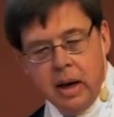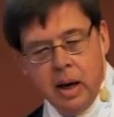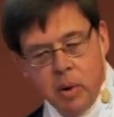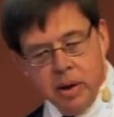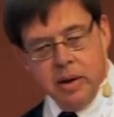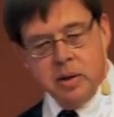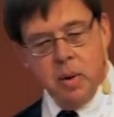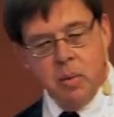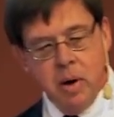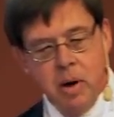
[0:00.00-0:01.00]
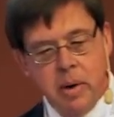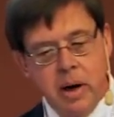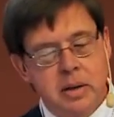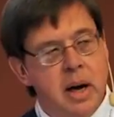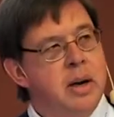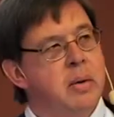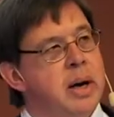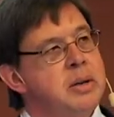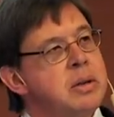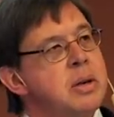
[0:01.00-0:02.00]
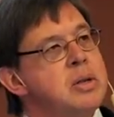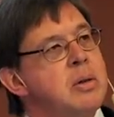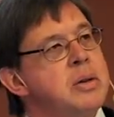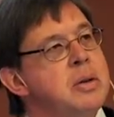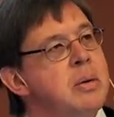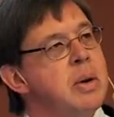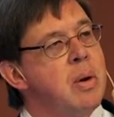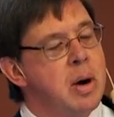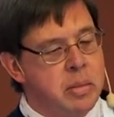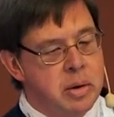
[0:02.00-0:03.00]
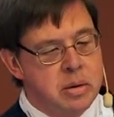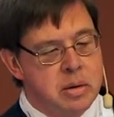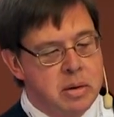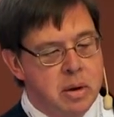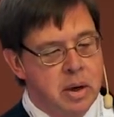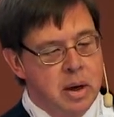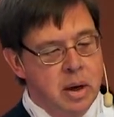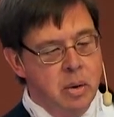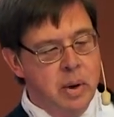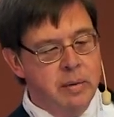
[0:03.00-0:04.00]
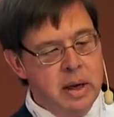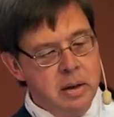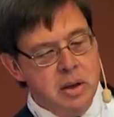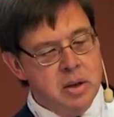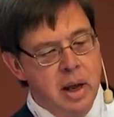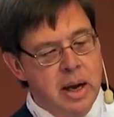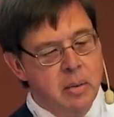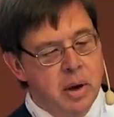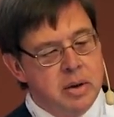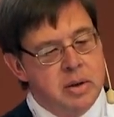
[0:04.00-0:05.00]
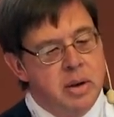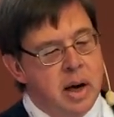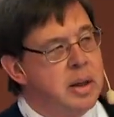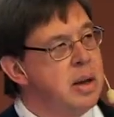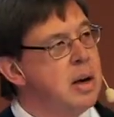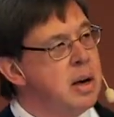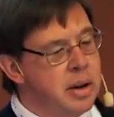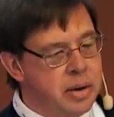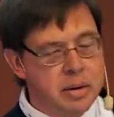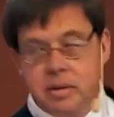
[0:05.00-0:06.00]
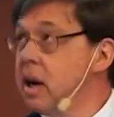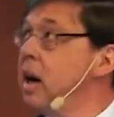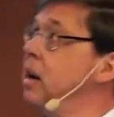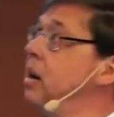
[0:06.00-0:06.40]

And one of the things we worry about is how do you actually structure requirements? So we have English language on the other side.